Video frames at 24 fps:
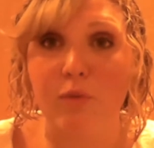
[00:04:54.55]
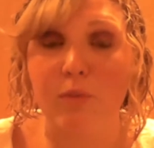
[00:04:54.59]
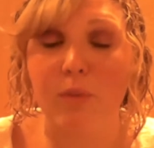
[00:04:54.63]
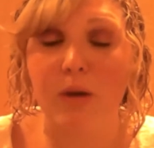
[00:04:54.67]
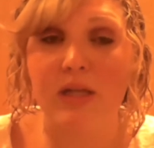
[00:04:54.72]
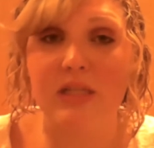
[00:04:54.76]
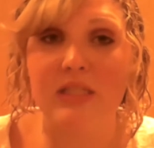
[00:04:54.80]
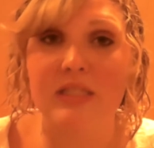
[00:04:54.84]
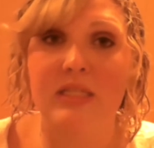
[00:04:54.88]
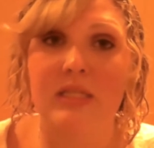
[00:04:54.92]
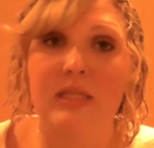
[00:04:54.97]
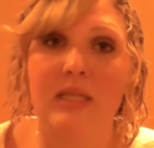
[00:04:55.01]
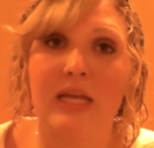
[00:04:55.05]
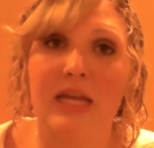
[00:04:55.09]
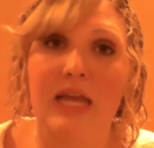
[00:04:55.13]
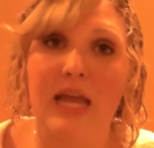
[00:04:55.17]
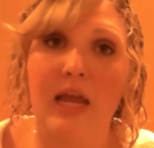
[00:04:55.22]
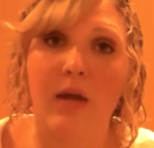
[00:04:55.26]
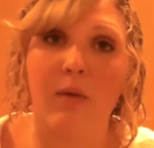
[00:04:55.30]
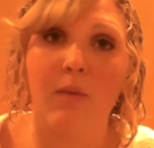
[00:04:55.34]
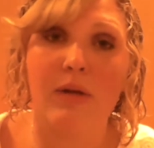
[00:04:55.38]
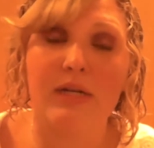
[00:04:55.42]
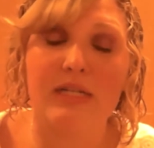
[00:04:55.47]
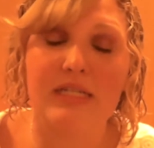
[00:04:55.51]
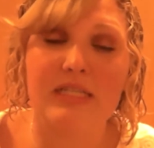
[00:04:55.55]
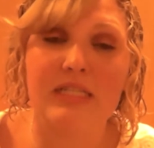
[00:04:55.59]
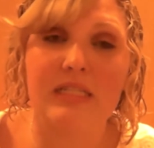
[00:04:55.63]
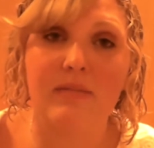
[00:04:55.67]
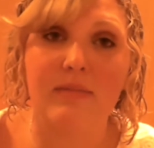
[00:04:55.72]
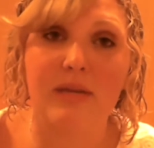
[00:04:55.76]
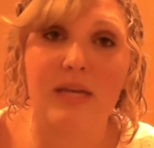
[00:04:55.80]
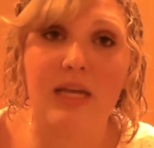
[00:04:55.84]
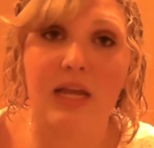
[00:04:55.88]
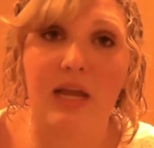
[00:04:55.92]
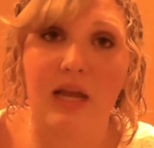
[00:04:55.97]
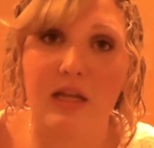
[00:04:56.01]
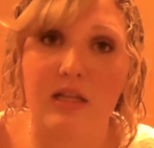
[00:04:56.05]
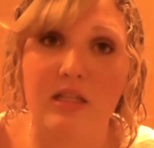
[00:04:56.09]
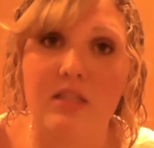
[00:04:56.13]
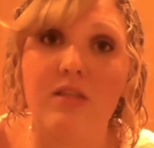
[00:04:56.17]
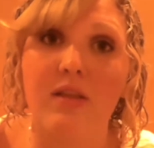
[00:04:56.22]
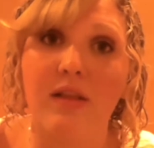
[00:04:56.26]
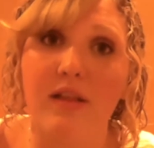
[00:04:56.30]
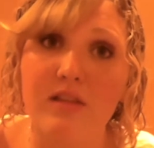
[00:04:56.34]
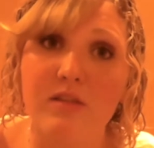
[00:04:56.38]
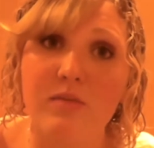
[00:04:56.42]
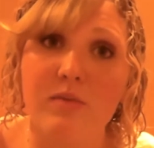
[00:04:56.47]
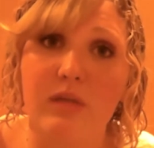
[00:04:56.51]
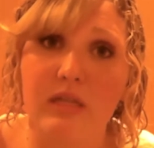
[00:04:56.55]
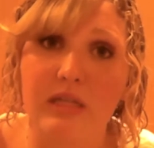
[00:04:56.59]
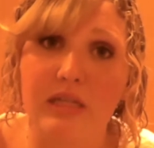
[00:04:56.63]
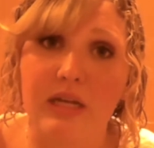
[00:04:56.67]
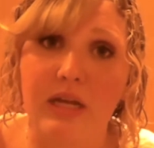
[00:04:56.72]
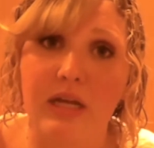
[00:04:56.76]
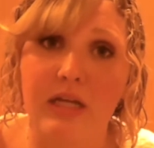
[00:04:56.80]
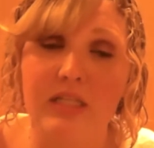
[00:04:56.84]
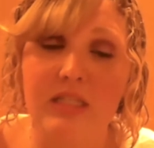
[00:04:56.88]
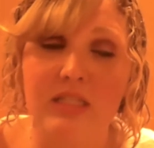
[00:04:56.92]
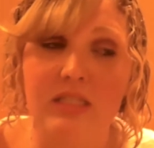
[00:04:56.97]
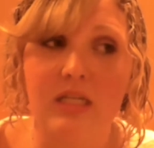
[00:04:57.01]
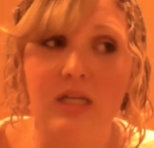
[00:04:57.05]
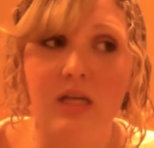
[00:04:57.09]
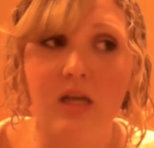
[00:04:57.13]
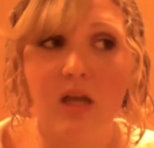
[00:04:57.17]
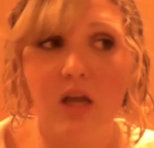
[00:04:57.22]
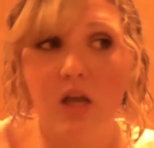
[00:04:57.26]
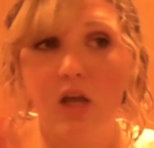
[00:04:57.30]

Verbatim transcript: months and they can't wait to see me again. So that's really nice.